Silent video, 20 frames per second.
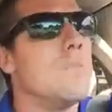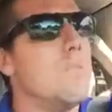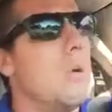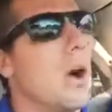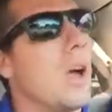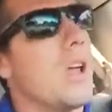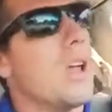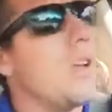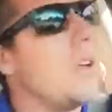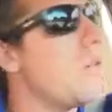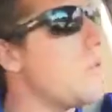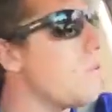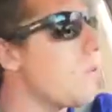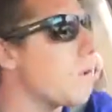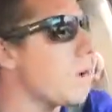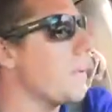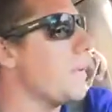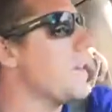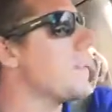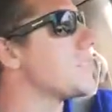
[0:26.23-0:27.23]
But
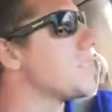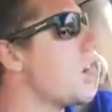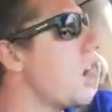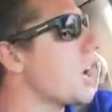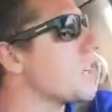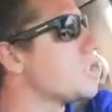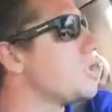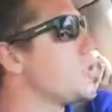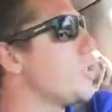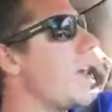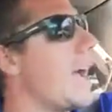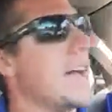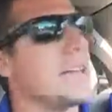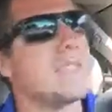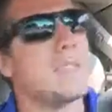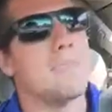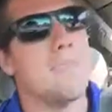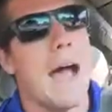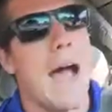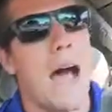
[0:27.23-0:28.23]
what I want to talk to you
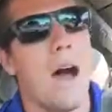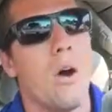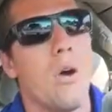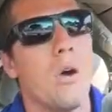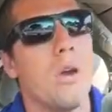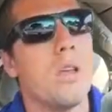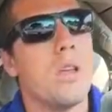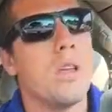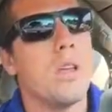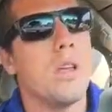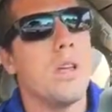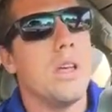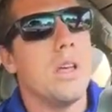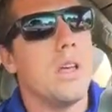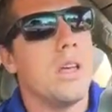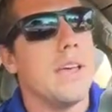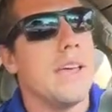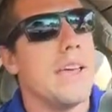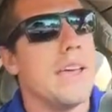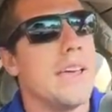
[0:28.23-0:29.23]
guys about
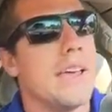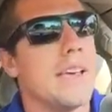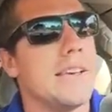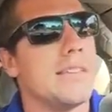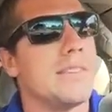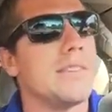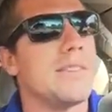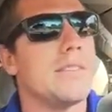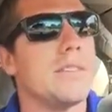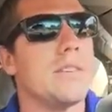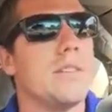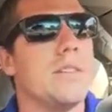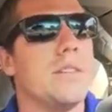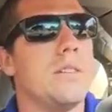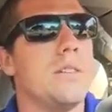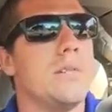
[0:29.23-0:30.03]
is